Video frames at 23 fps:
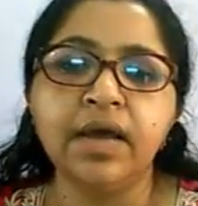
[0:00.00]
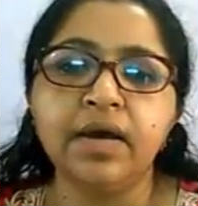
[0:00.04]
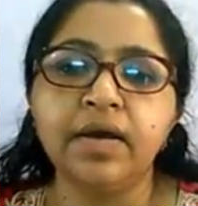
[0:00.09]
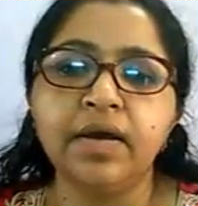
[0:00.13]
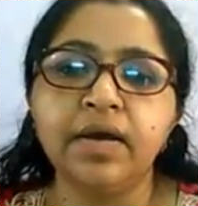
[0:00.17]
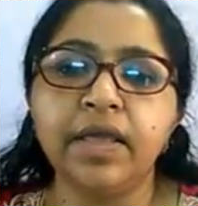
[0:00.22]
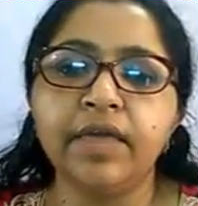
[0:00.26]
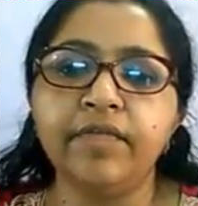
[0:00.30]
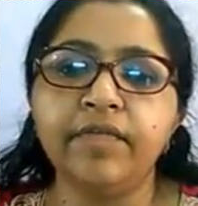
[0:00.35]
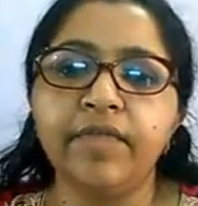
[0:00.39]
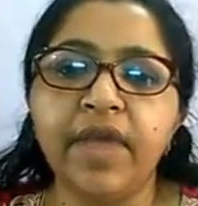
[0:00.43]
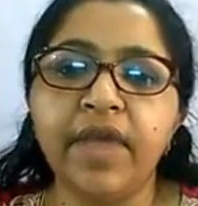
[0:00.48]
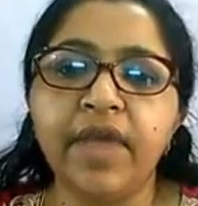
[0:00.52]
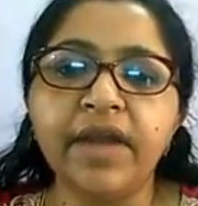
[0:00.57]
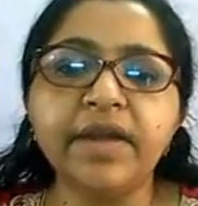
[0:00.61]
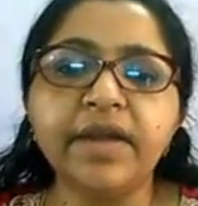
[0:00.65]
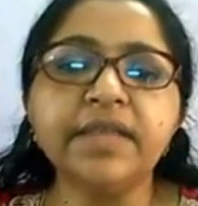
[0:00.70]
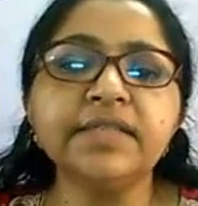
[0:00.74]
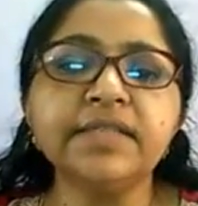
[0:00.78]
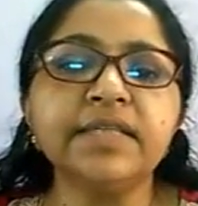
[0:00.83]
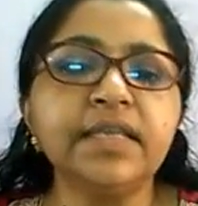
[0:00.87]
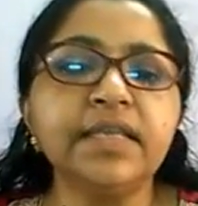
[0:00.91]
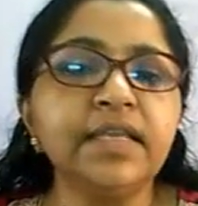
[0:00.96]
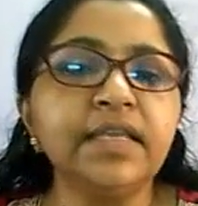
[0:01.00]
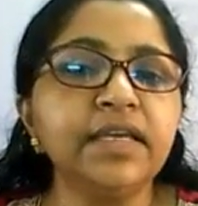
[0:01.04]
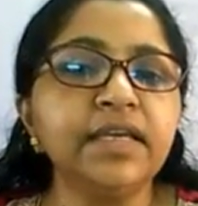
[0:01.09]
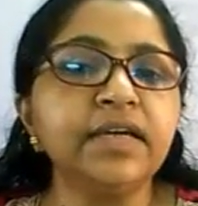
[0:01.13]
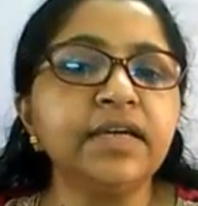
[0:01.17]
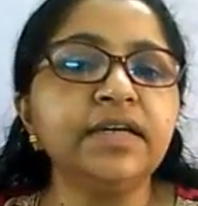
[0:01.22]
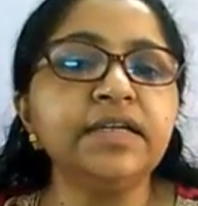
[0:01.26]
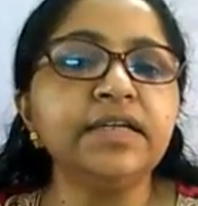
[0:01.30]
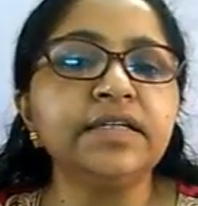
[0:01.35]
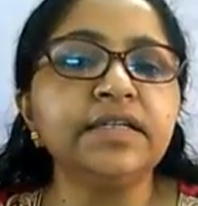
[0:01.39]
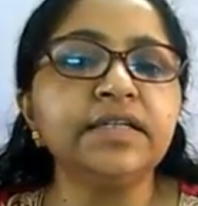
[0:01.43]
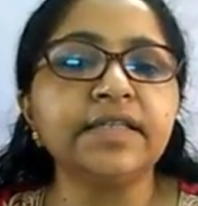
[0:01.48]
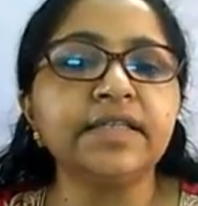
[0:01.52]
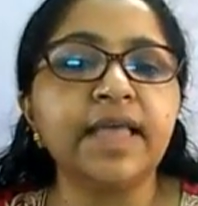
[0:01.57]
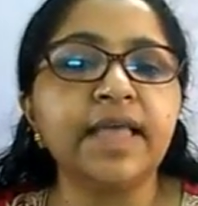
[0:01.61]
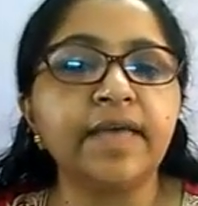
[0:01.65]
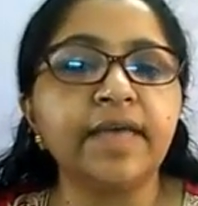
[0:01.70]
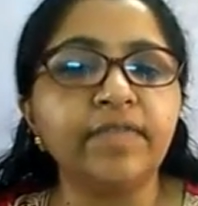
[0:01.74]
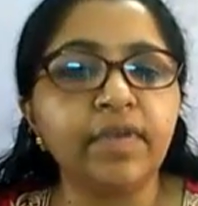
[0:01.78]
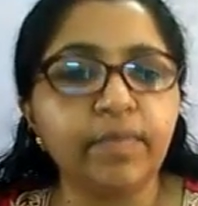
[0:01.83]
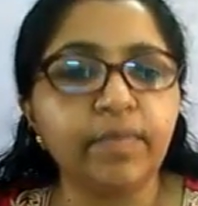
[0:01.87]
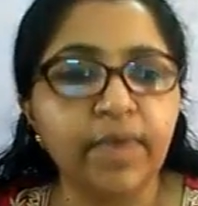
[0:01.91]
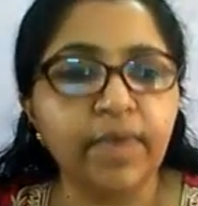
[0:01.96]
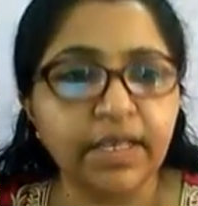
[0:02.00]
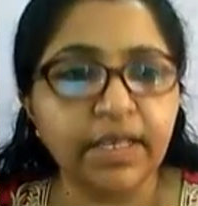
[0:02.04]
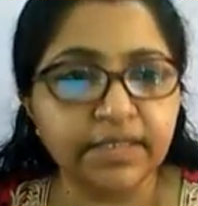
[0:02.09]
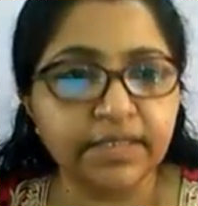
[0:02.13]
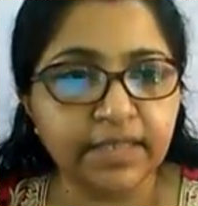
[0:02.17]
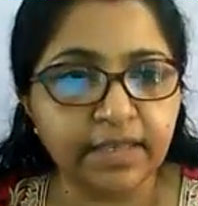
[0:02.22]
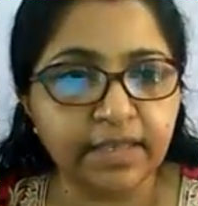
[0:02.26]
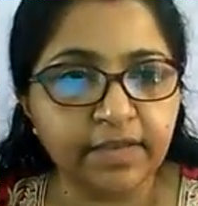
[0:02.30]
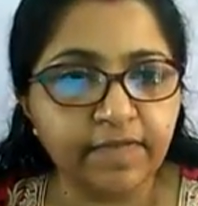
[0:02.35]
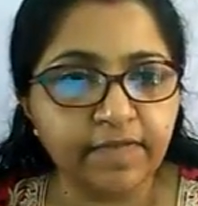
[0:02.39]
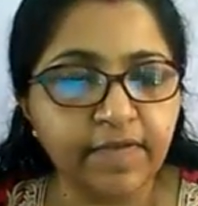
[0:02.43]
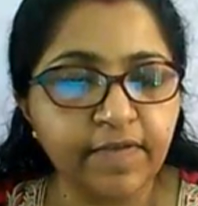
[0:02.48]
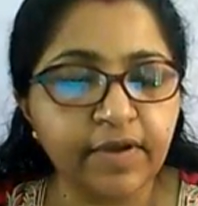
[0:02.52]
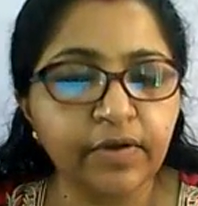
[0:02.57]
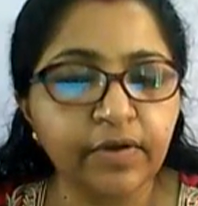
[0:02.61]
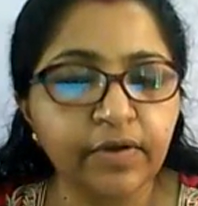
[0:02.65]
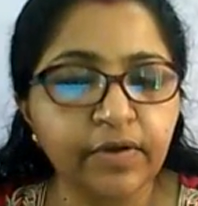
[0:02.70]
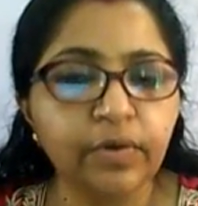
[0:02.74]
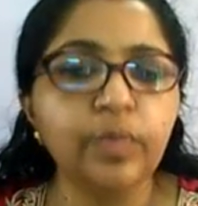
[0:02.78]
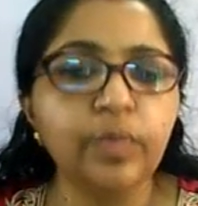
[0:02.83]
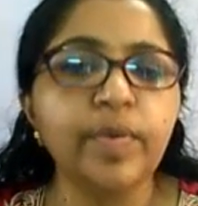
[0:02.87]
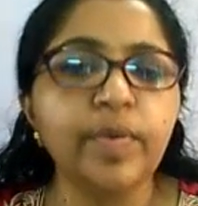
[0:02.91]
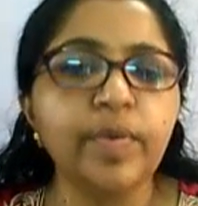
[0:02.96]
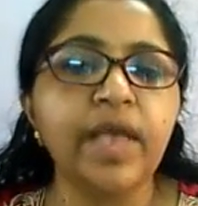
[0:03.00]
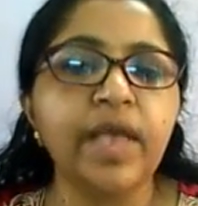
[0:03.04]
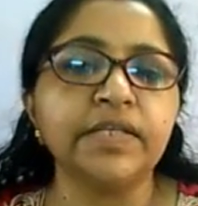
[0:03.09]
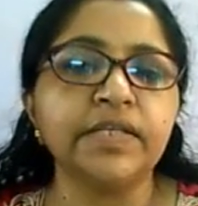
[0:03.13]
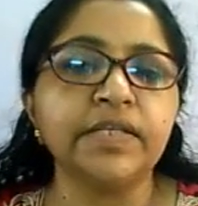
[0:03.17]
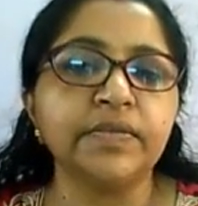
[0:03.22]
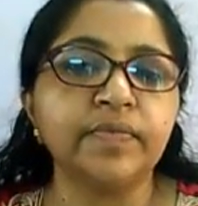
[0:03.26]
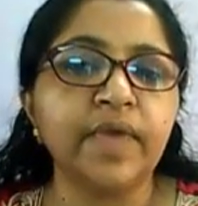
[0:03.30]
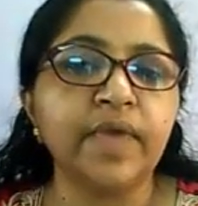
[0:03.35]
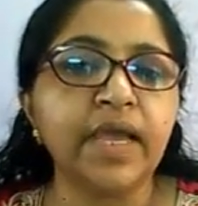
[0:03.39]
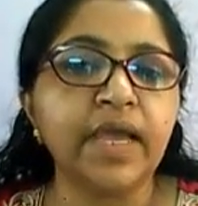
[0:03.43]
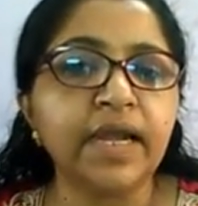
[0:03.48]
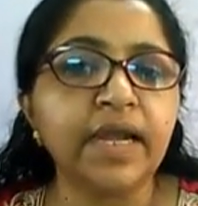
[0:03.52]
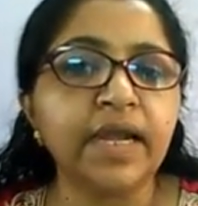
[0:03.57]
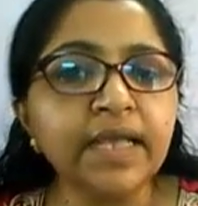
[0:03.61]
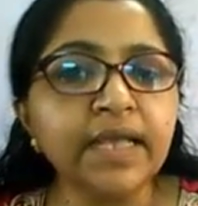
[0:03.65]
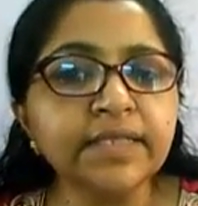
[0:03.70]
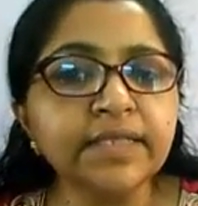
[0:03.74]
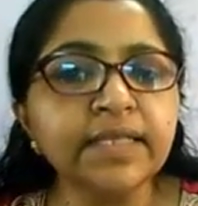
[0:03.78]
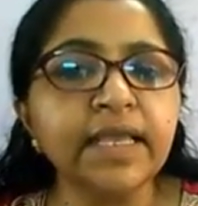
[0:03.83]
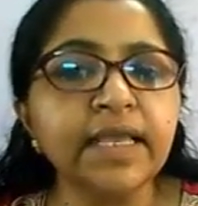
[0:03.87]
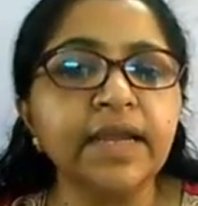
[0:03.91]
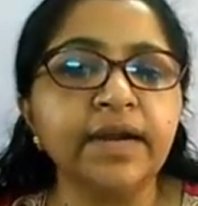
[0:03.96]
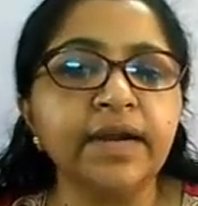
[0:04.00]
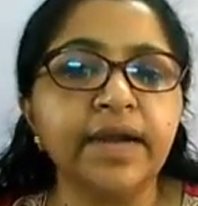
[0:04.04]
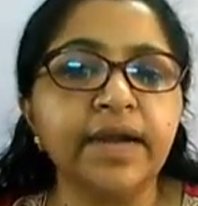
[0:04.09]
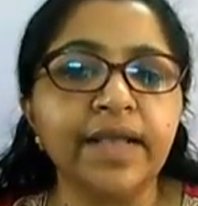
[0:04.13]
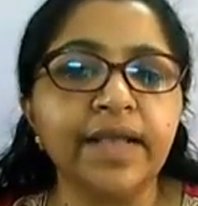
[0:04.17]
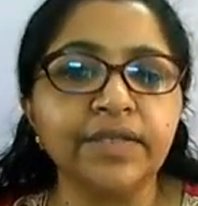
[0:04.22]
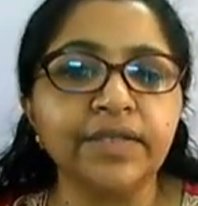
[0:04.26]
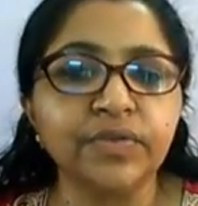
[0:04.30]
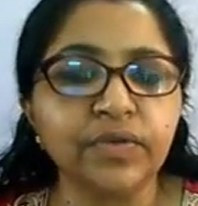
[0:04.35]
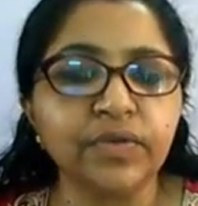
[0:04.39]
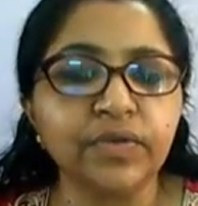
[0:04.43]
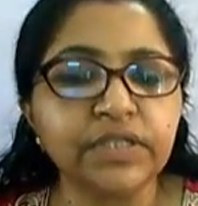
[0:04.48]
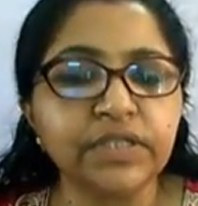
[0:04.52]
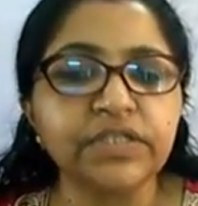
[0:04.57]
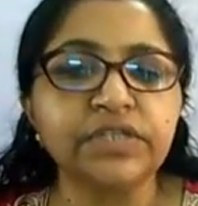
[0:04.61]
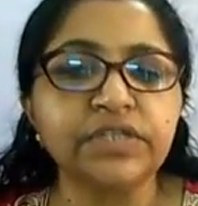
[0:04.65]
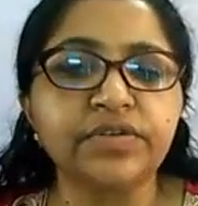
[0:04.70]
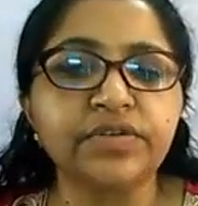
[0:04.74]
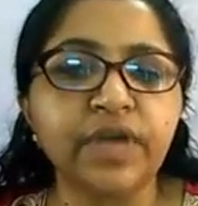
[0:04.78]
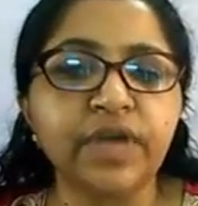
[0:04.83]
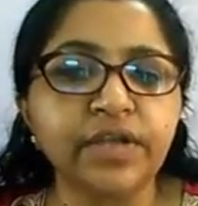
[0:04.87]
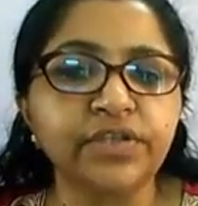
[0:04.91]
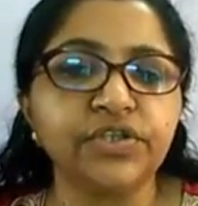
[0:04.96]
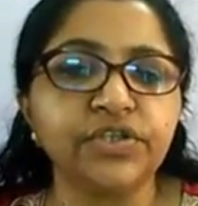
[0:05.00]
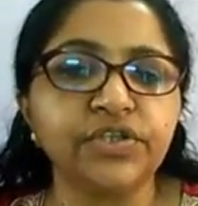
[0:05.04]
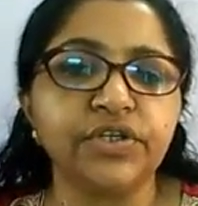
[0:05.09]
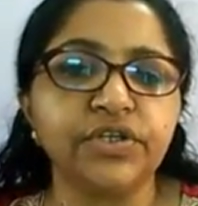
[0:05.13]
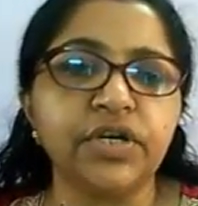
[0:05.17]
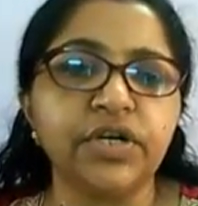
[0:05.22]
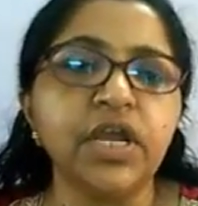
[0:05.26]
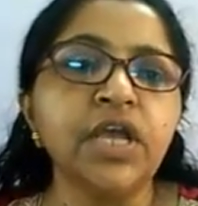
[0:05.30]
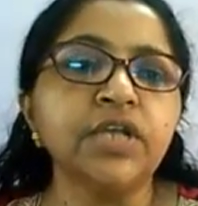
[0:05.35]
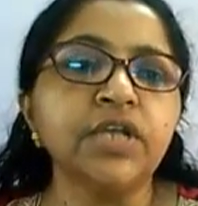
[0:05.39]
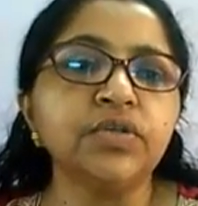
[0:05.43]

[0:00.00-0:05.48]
Okay, whereas here it is having plus high effect group as well as a resonance structure.